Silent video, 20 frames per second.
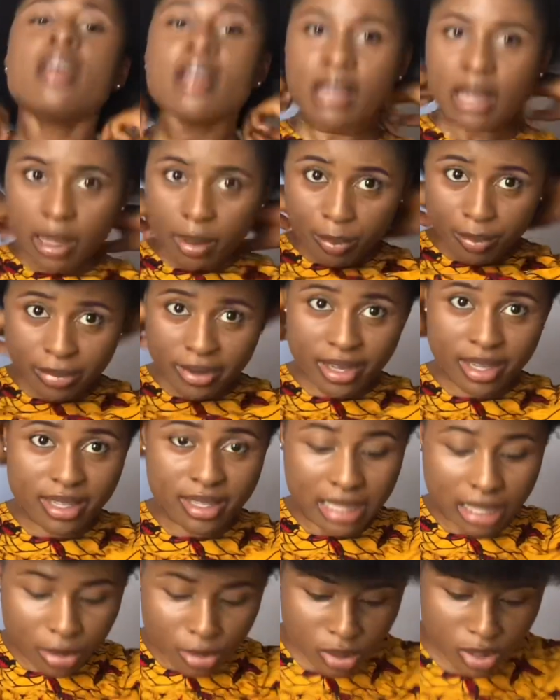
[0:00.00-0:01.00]
and bring it
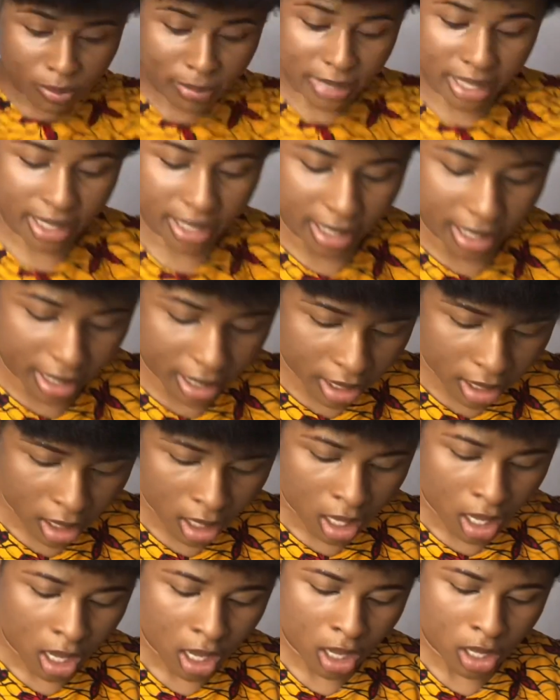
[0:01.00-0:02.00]
down to my neck.
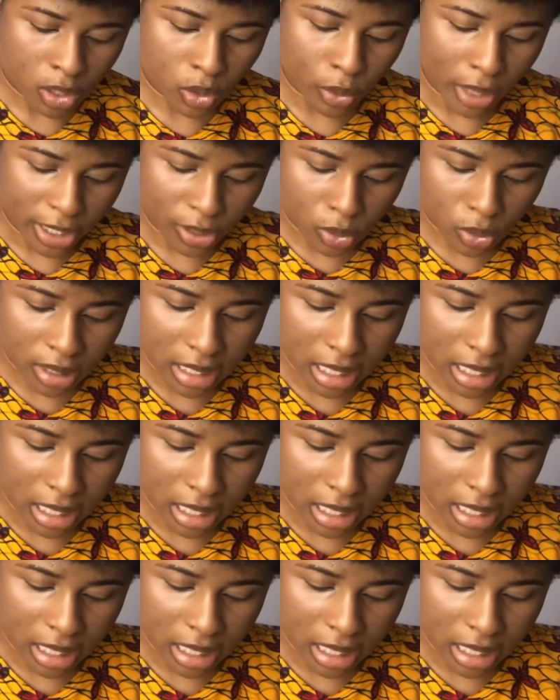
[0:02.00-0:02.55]
So I do